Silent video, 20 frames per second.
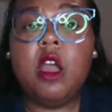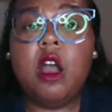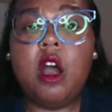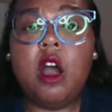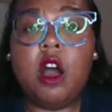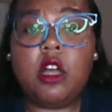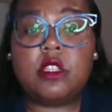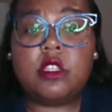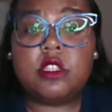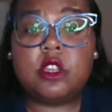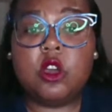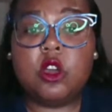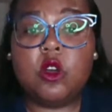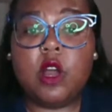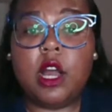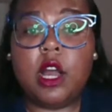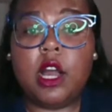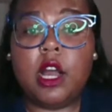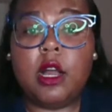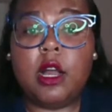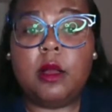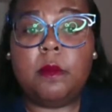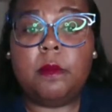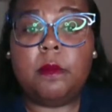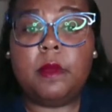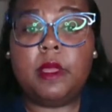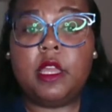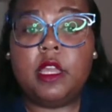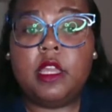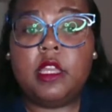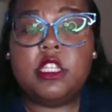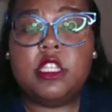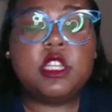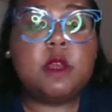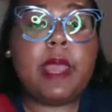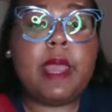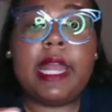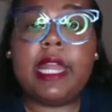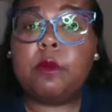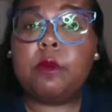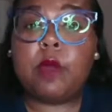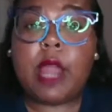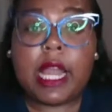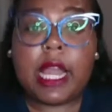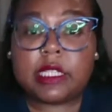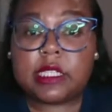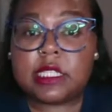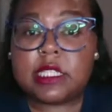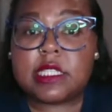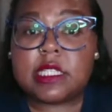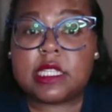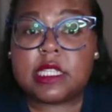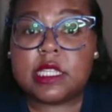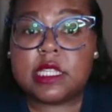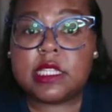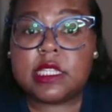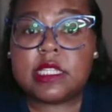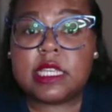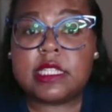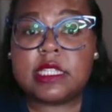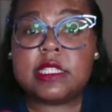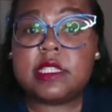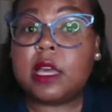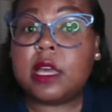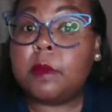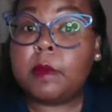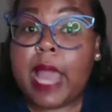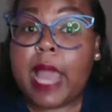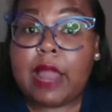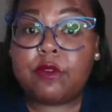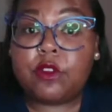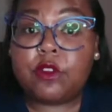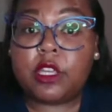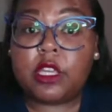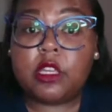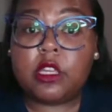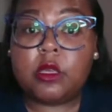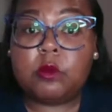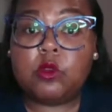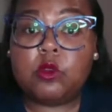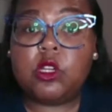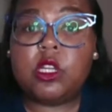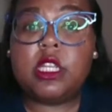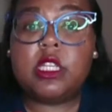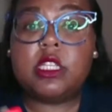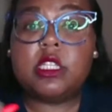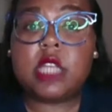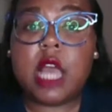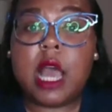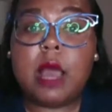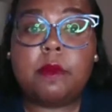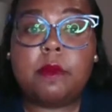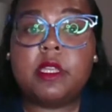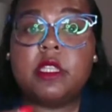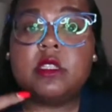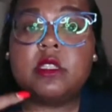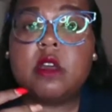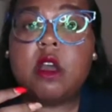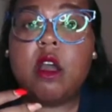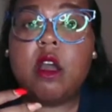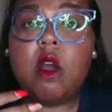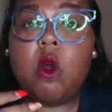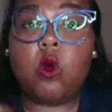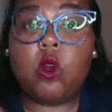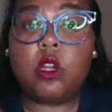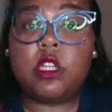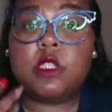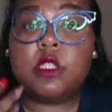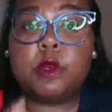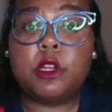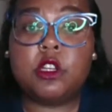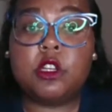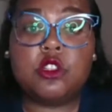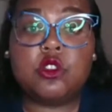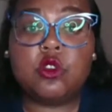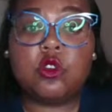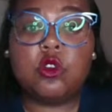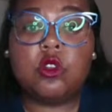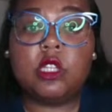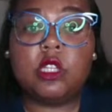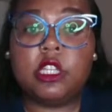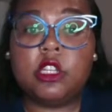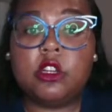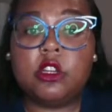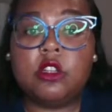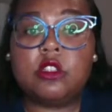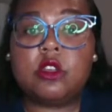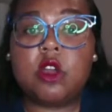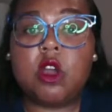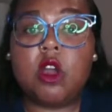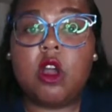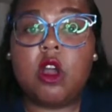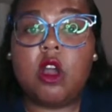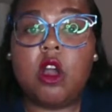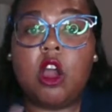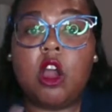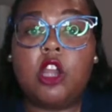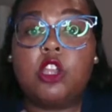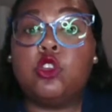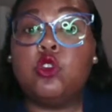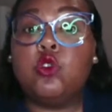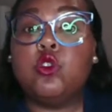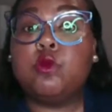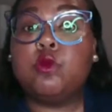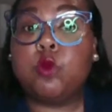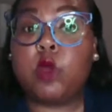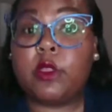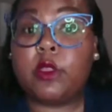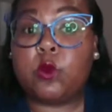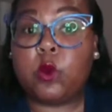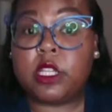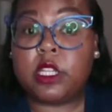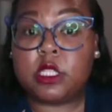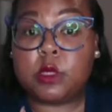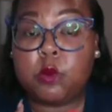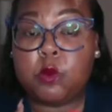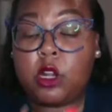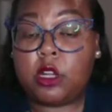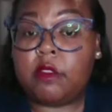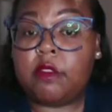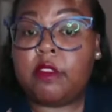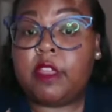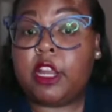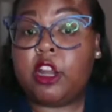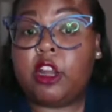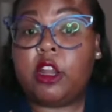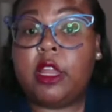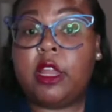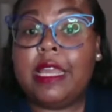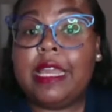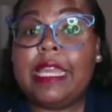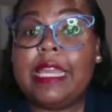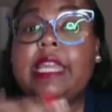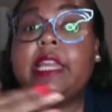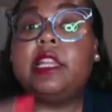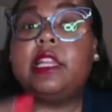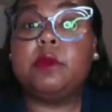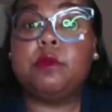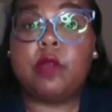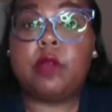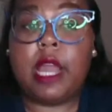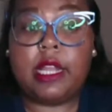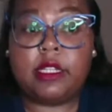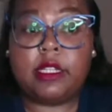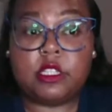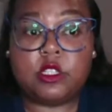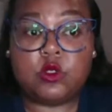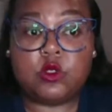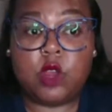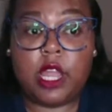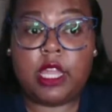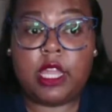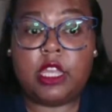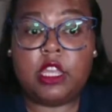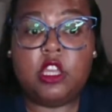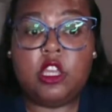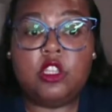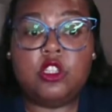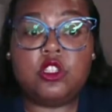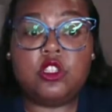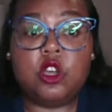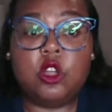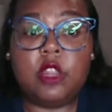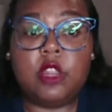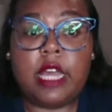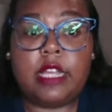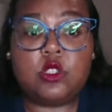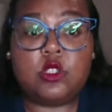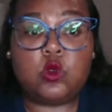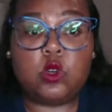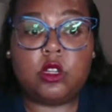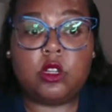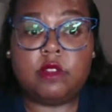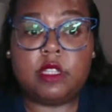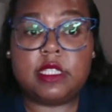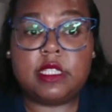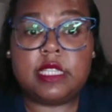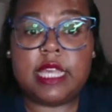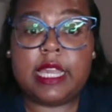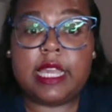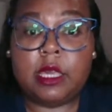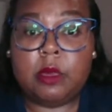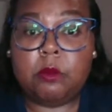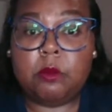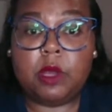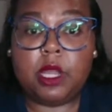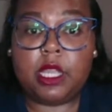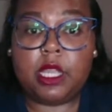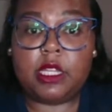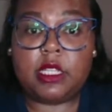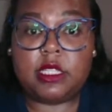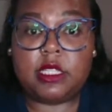Also, shamanic practices in some African communities, shamans or spiritual leaders use breath work as a part of their healing practice, right? So that's sort of the second bucket, is